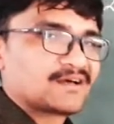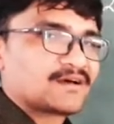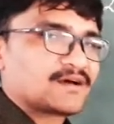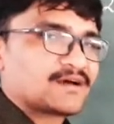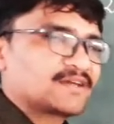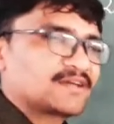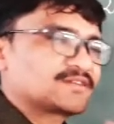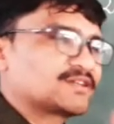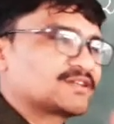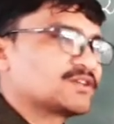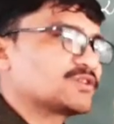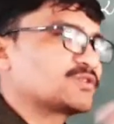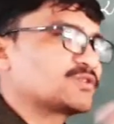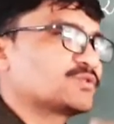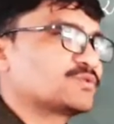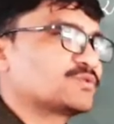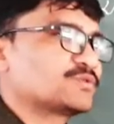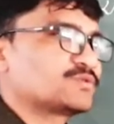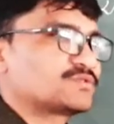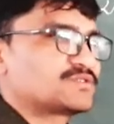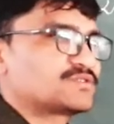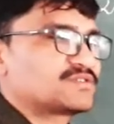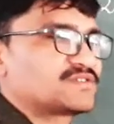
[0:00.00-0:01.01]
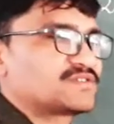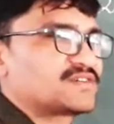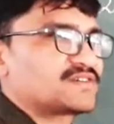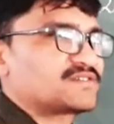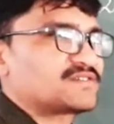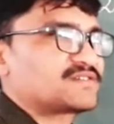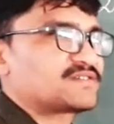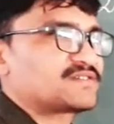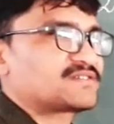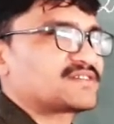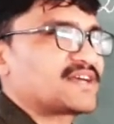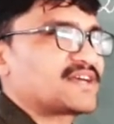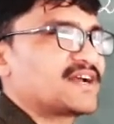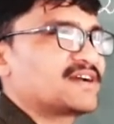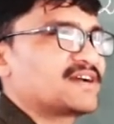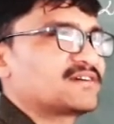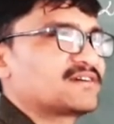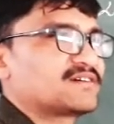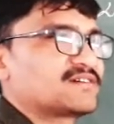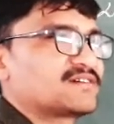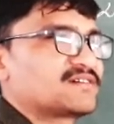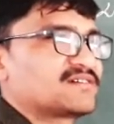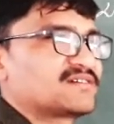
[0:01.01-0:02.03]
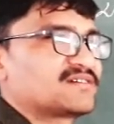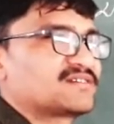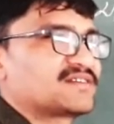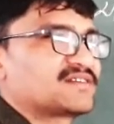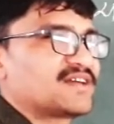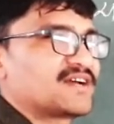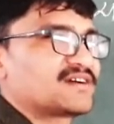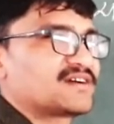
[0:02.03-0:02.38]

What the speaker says: I think you just said that